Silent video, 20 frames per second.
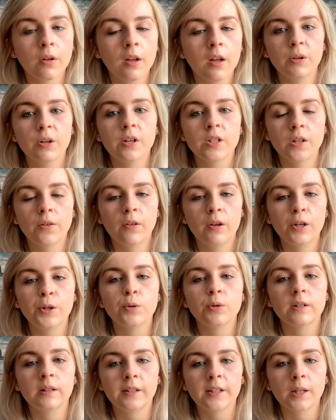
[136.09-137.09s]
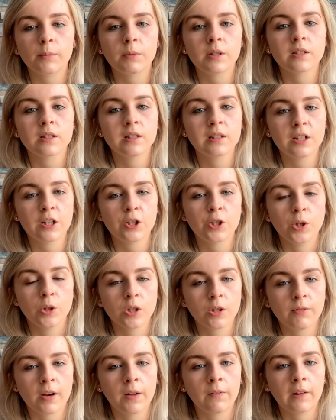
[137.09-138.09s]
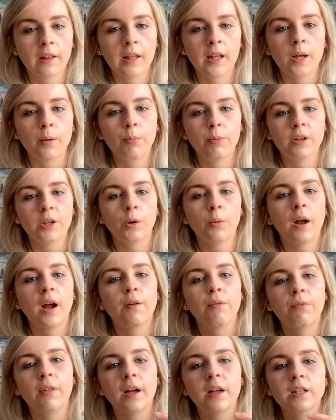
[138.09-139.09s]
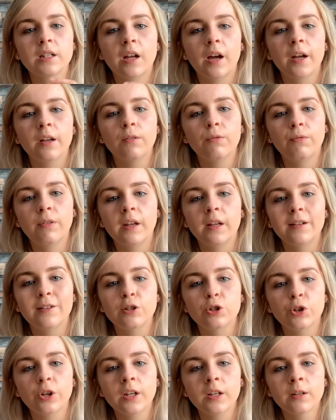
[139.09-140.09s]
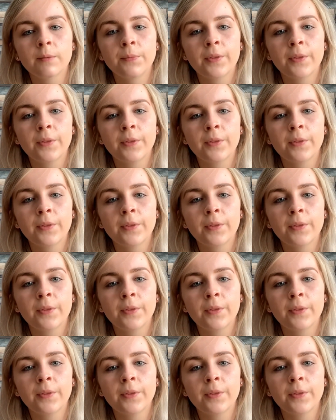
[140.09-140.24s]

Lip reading: Because of the loose ligaments and tissues around the hip, they don't have that tight fit in joint,